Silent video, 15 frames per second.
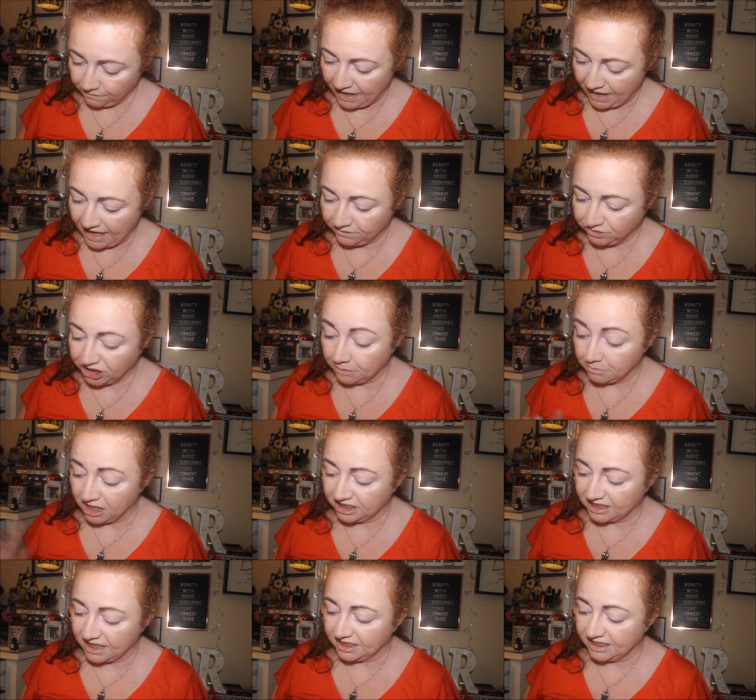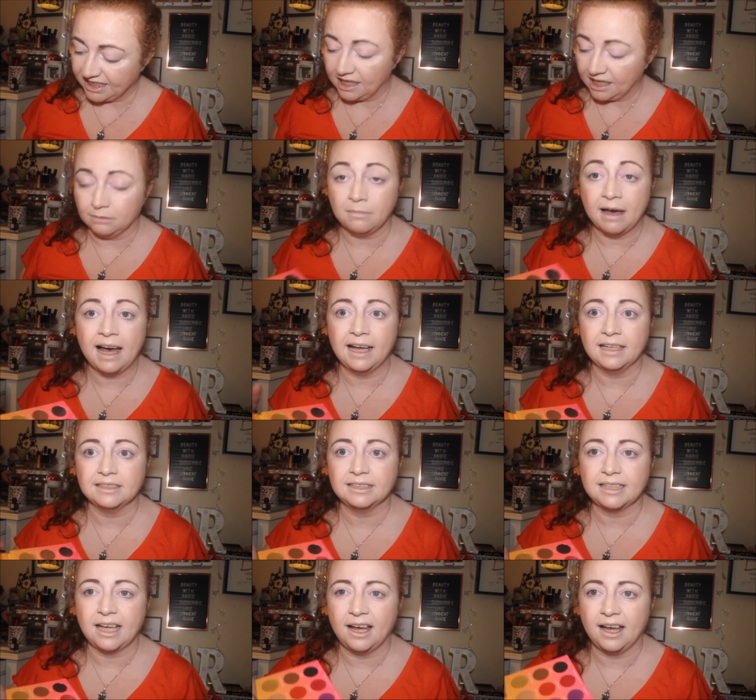five shimmers and 10
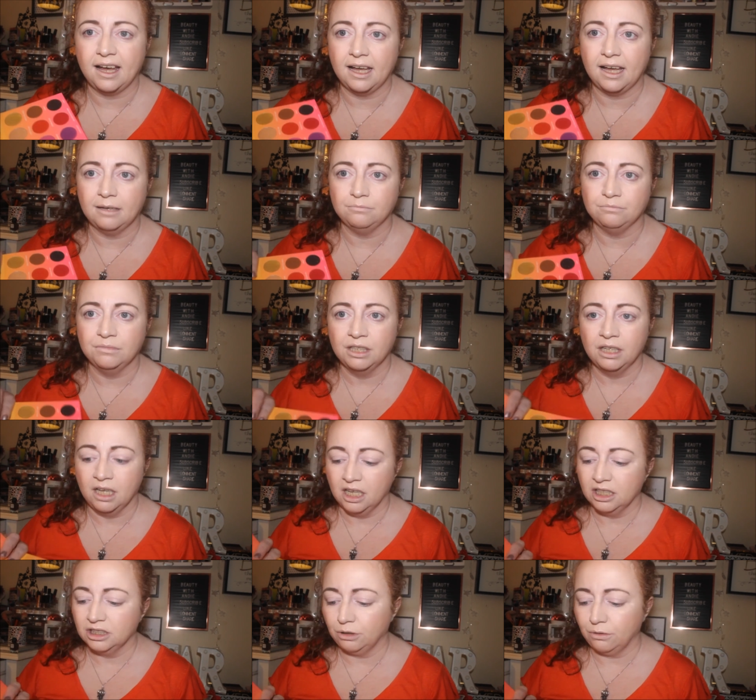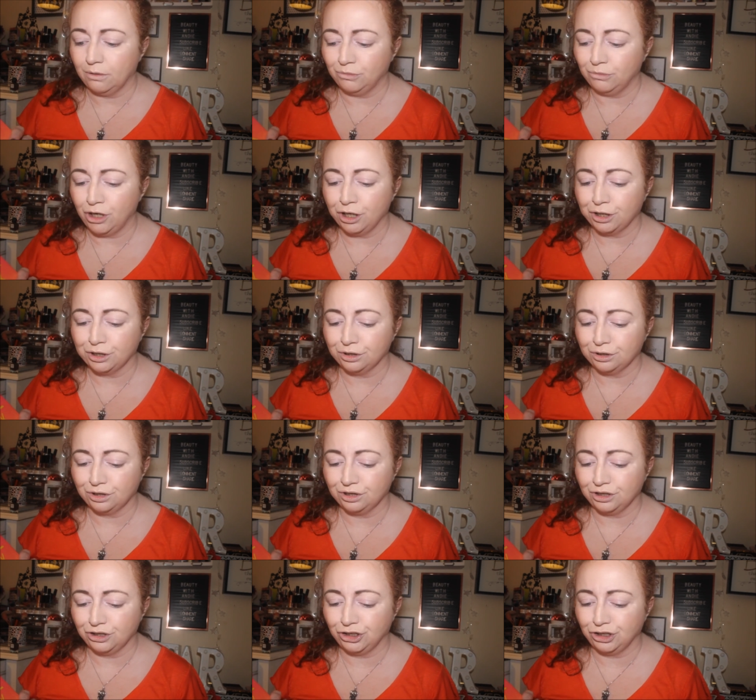mats um, so I'm not
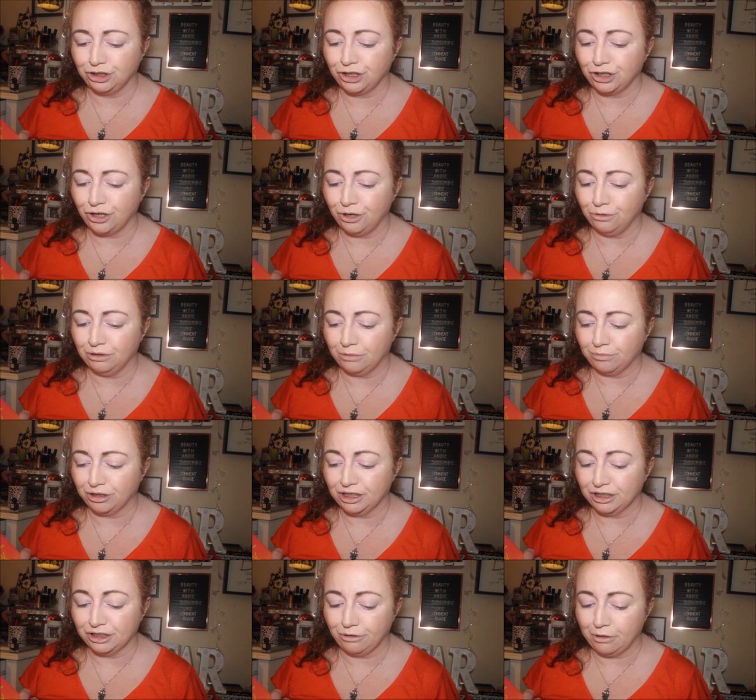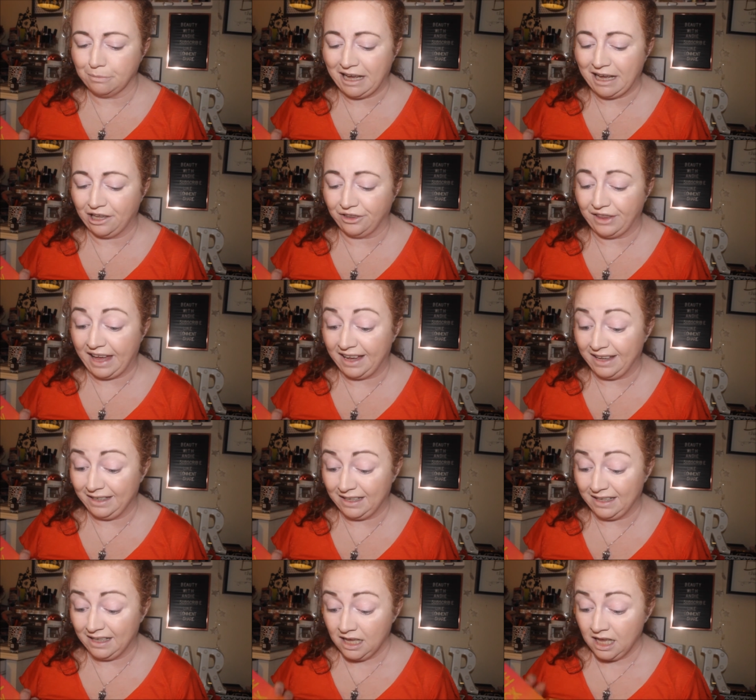sure what I'm going to do about
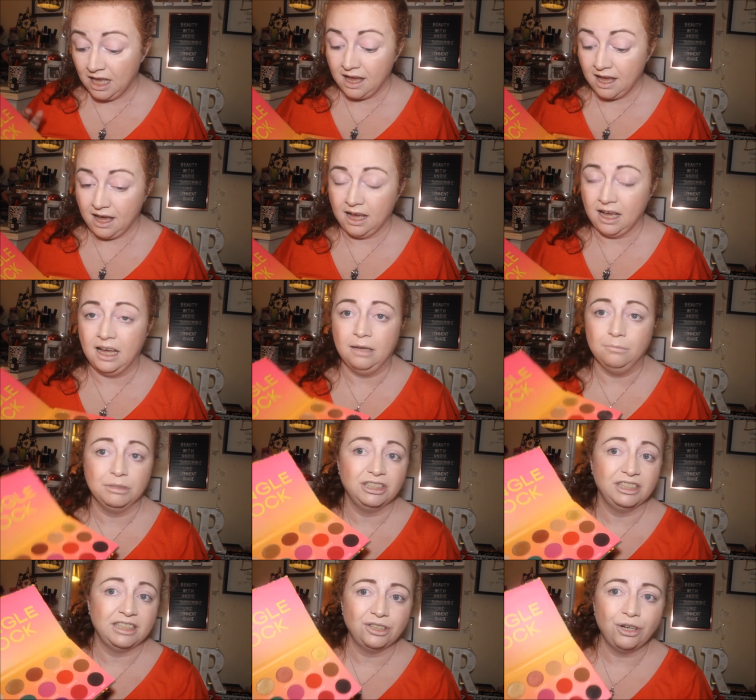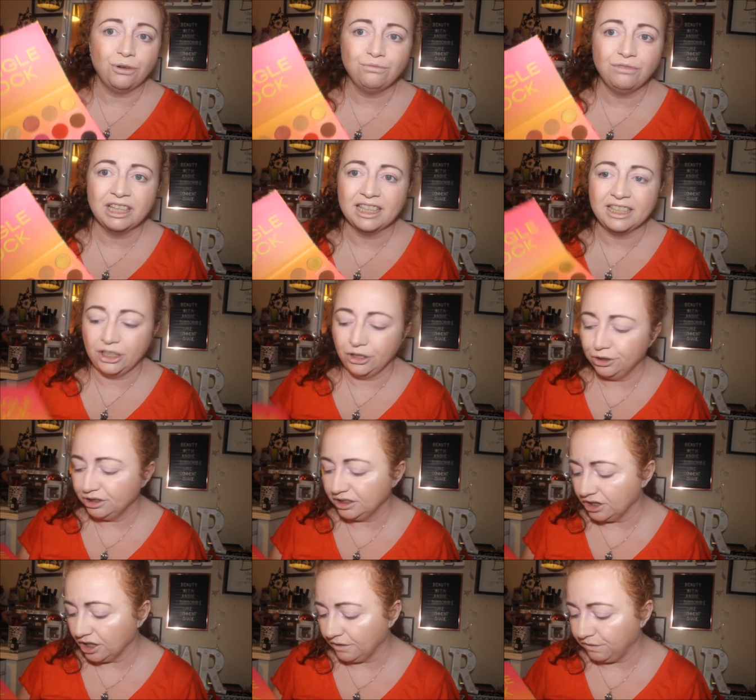that um, because I don't really
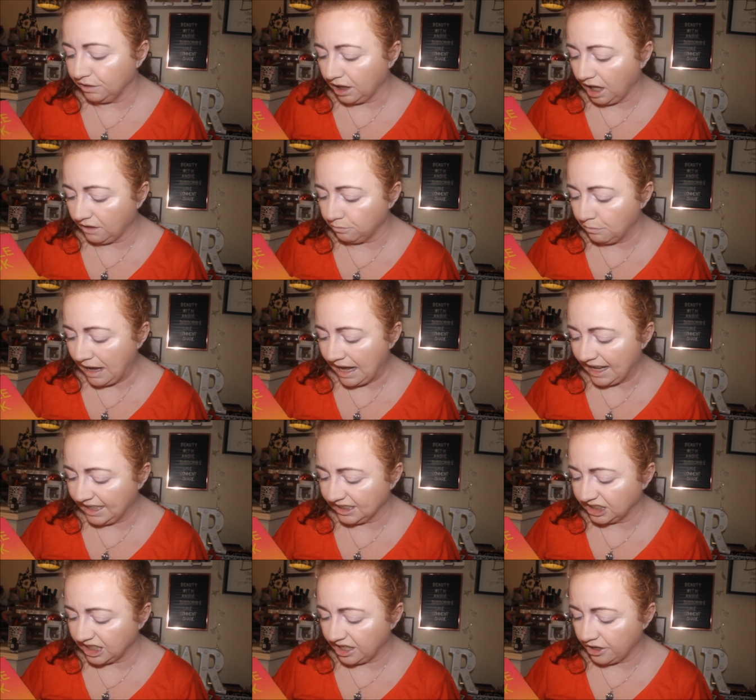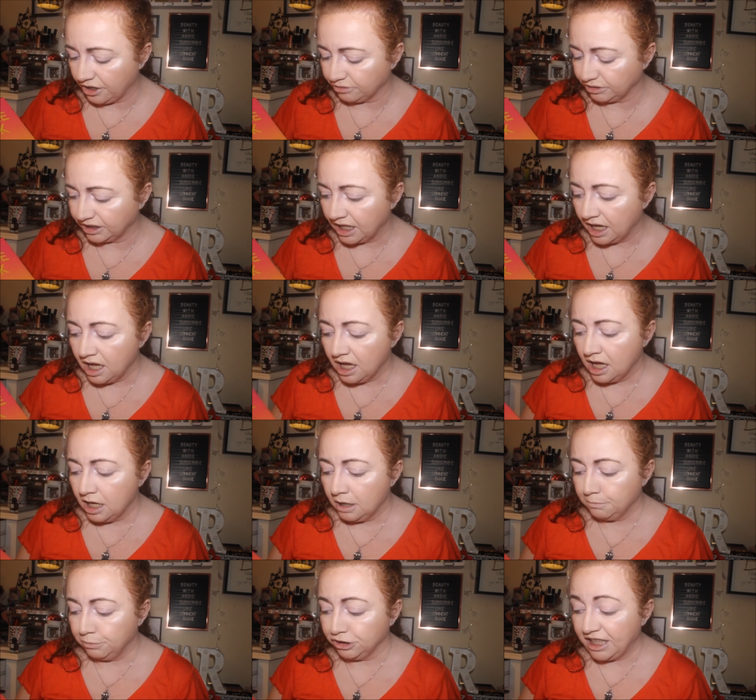use an awful lot of matte eyeshadows
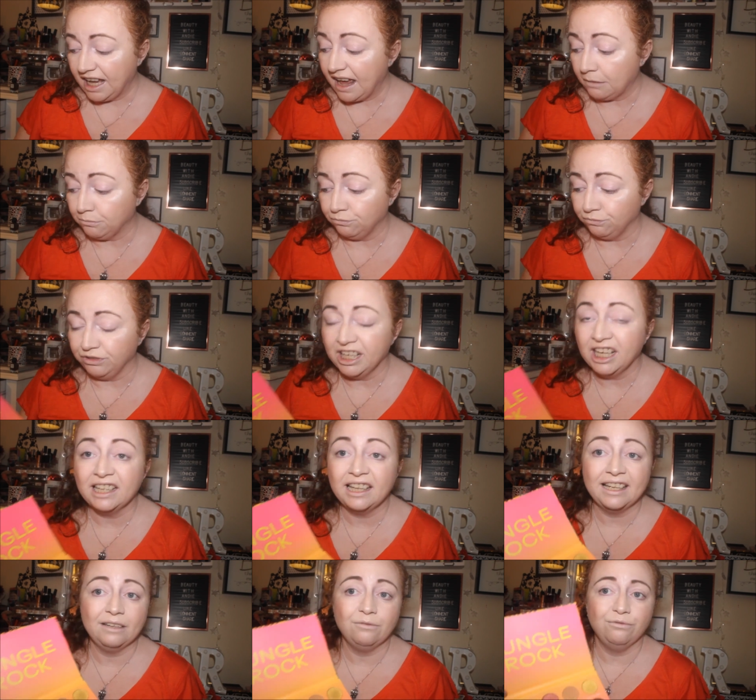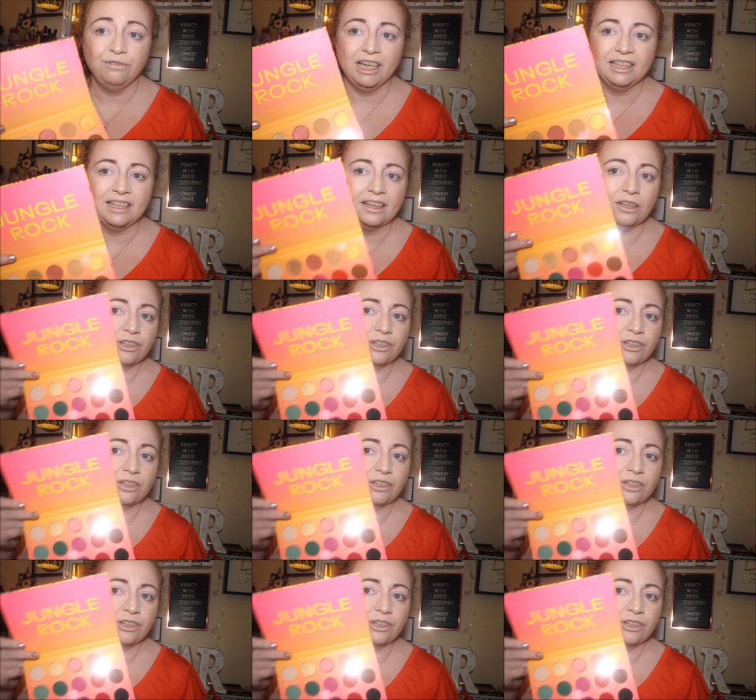but yeah I'm really really